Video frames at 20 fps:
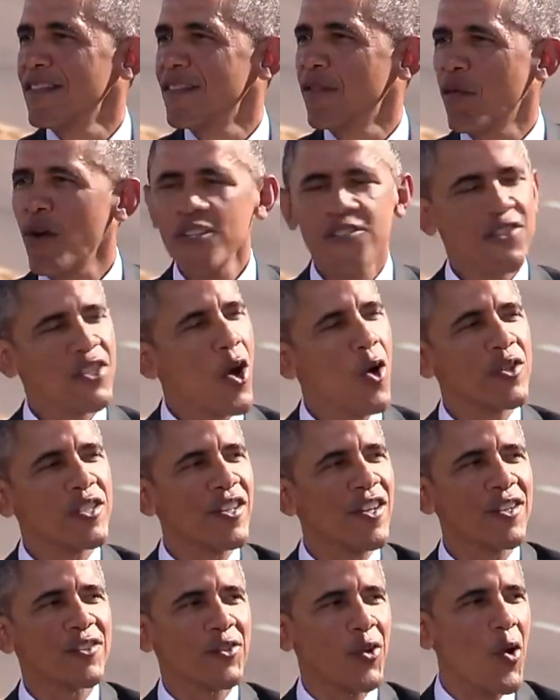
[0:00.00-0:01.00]
We're
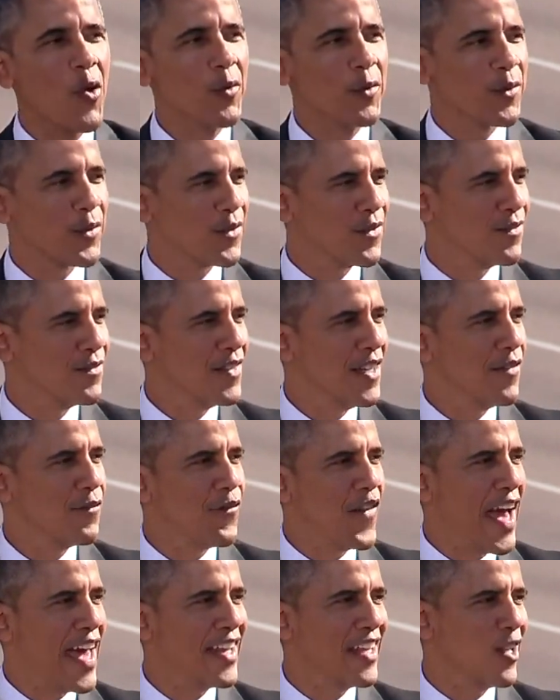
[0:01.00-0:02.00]
Sojourner Truth and
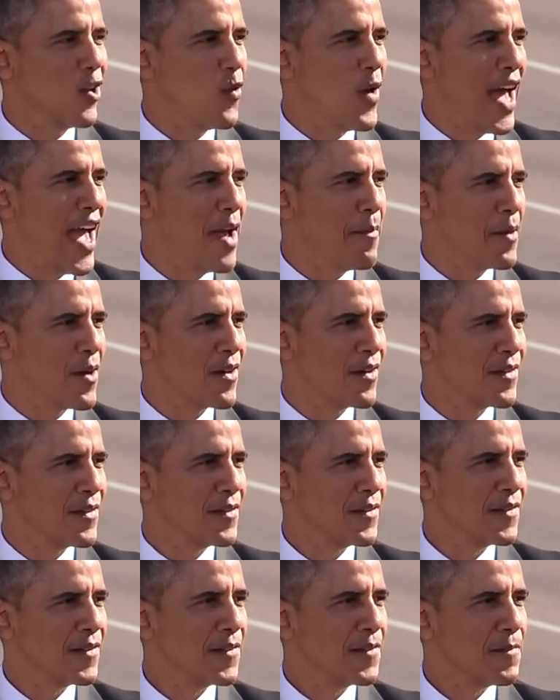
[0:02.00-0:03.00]
Fannie Lou Hamer,
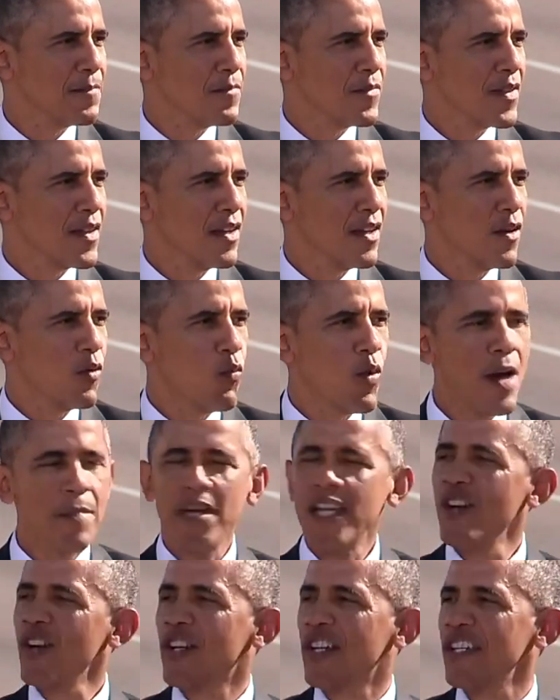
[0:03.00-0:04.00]

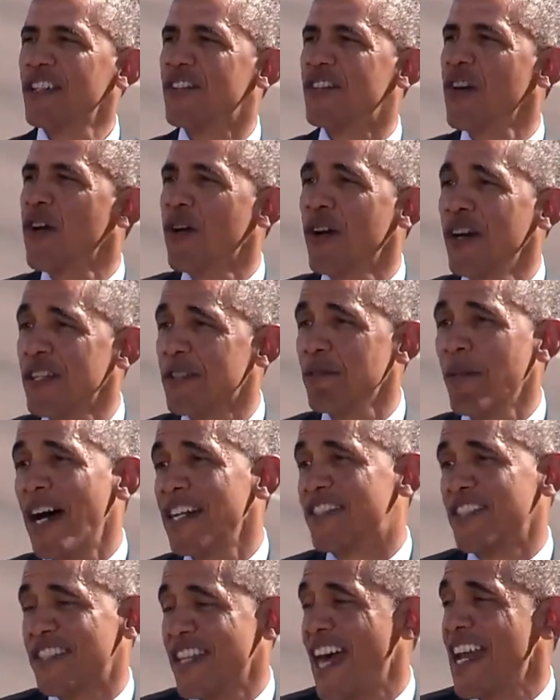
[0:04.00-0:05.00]
women who could do as
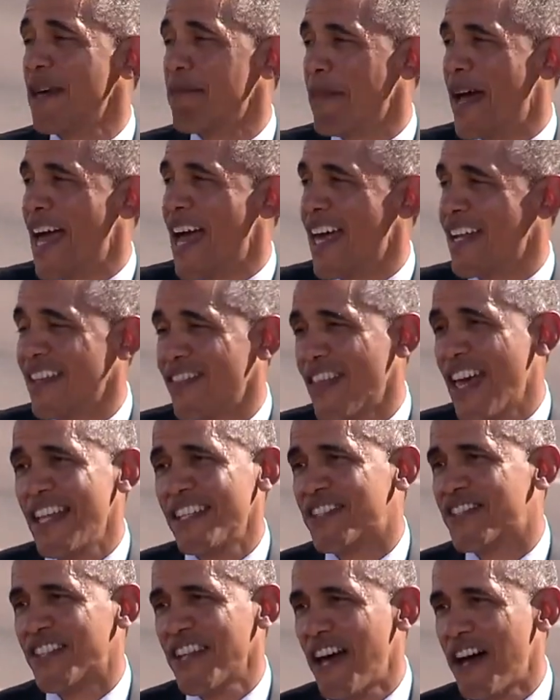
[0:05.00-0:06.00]
much as any man and
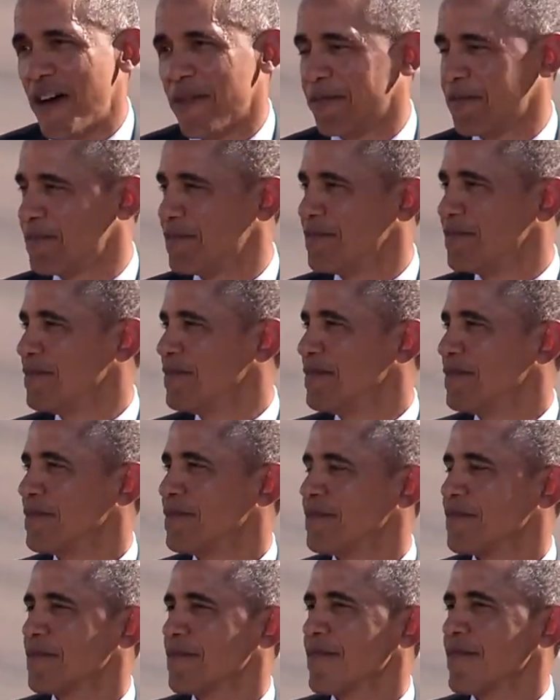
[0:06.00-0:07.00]
then some.
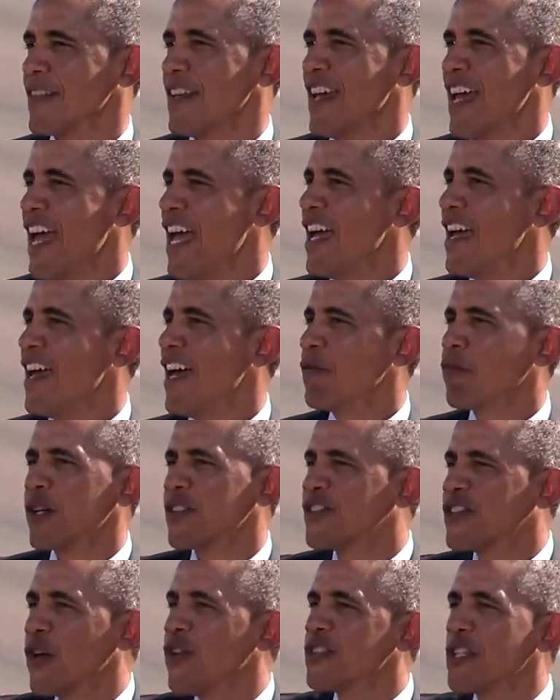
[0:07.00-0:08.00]
And we're
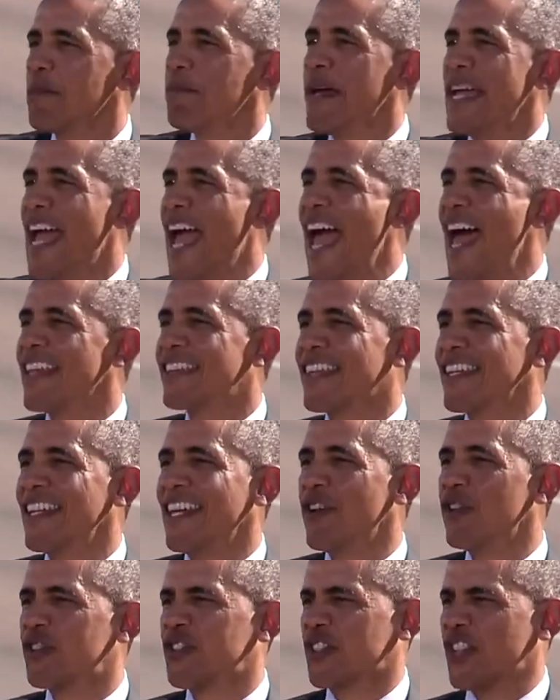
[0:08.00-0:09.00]
Susan B.
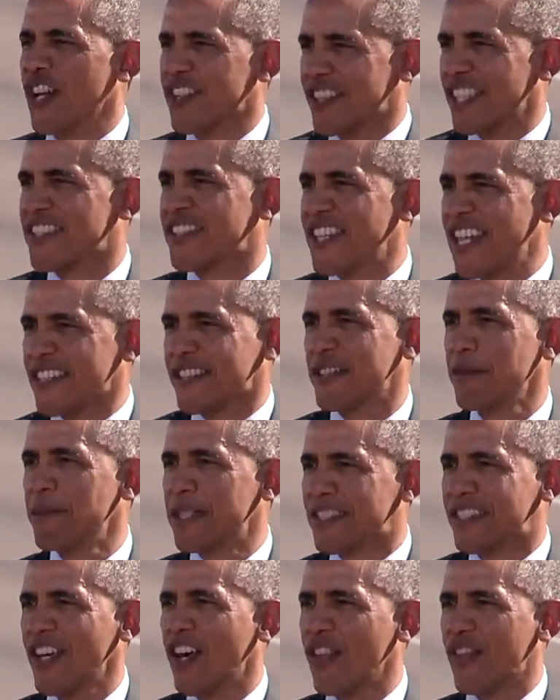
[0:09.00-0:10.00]
Anthony, who shook the system
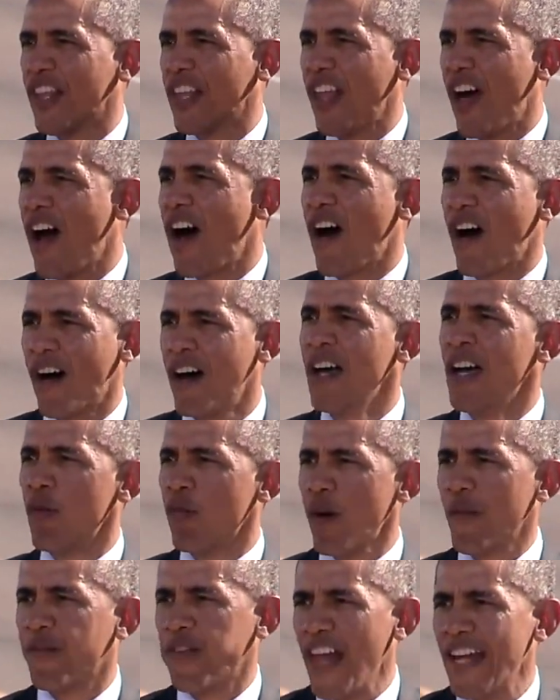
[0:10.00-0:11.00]
until the law
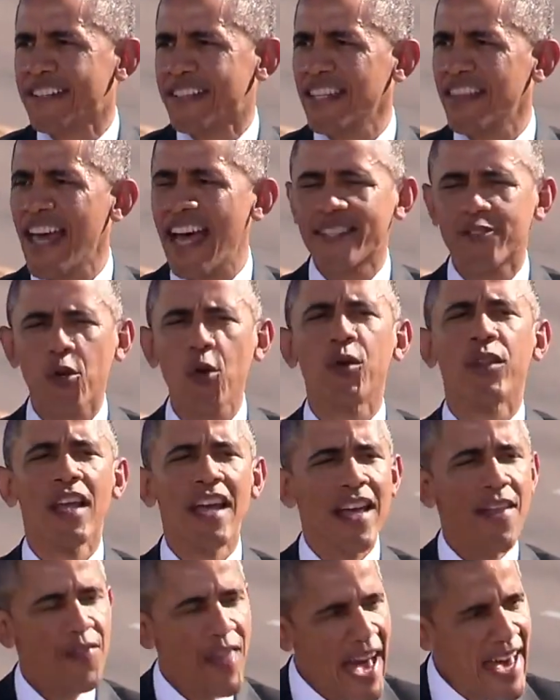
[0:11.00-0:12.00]
reflected that truth.
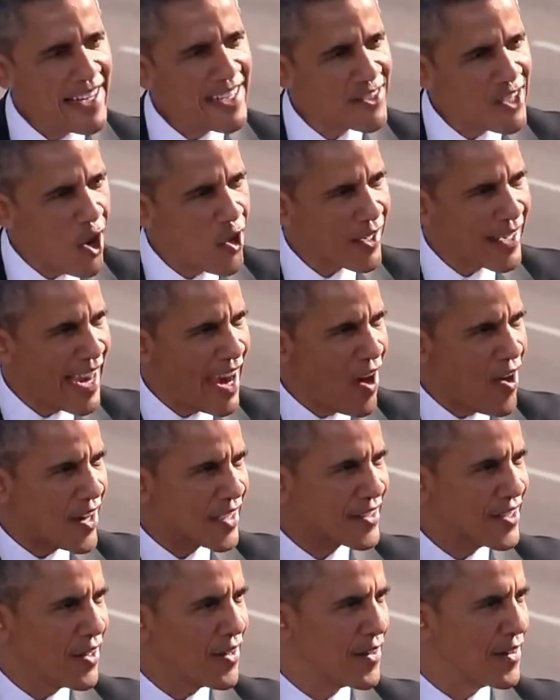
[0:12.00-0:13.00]
That is our
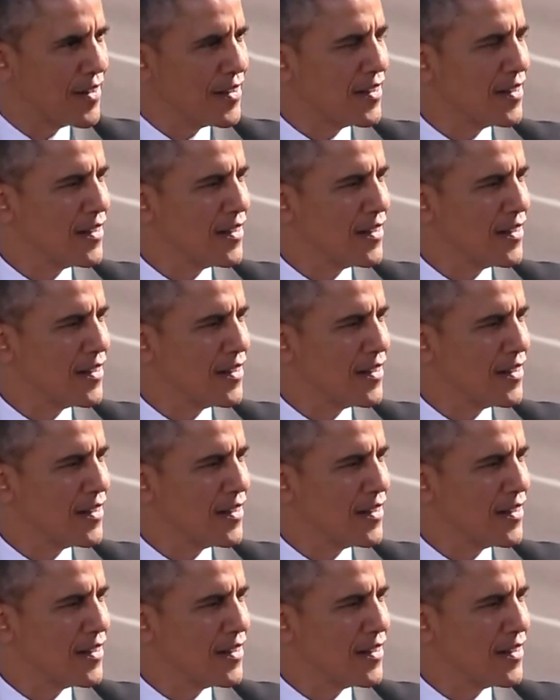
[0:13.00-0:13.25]
character.